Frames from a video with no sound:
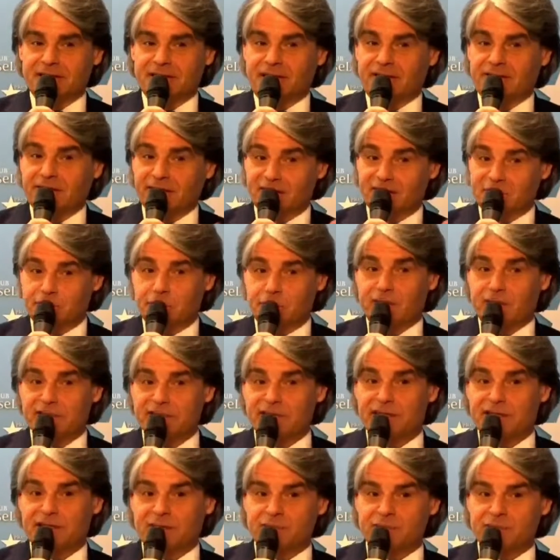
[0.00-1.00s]
that are
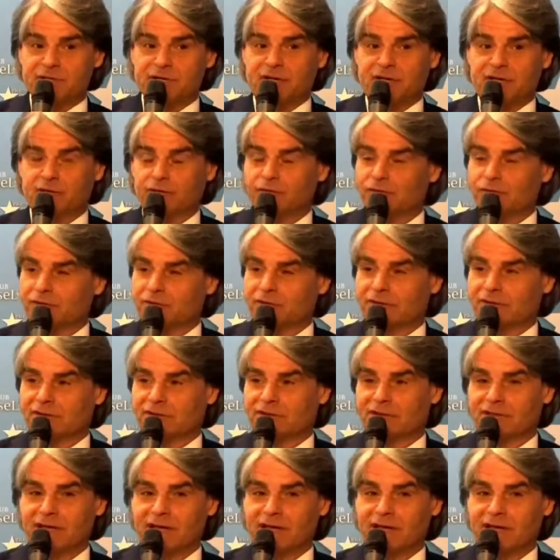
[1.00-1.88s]
expressing themselves.